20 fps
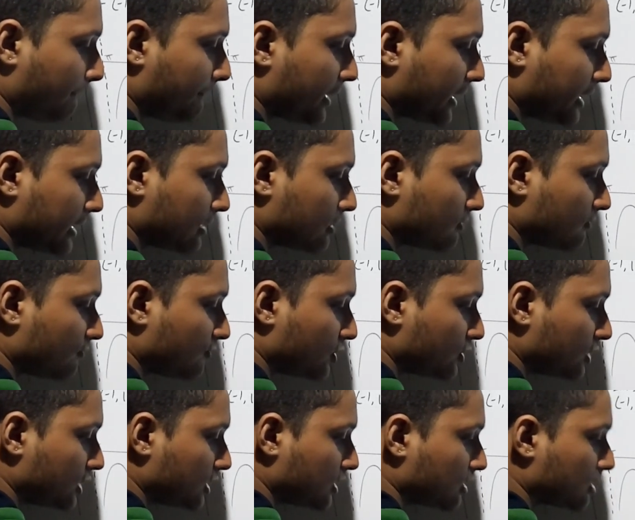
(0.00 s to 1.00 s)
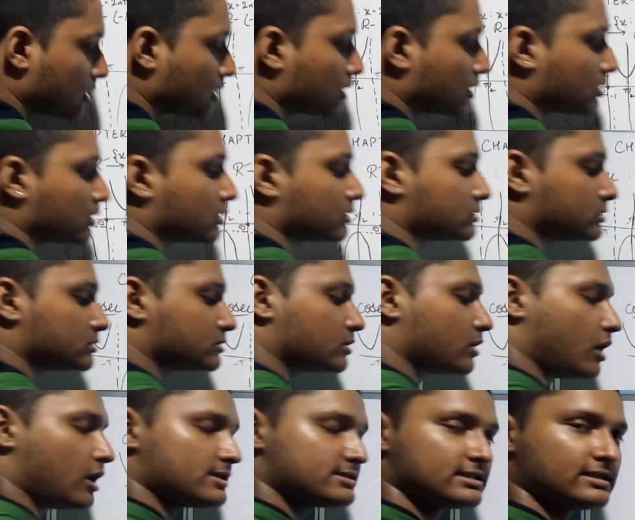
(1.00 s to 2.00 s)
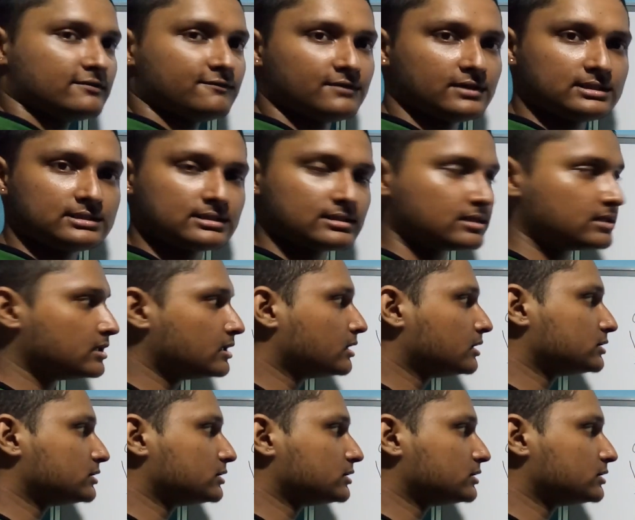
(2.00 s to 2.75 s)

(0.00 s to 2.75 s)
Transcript: pi for the cos inverse.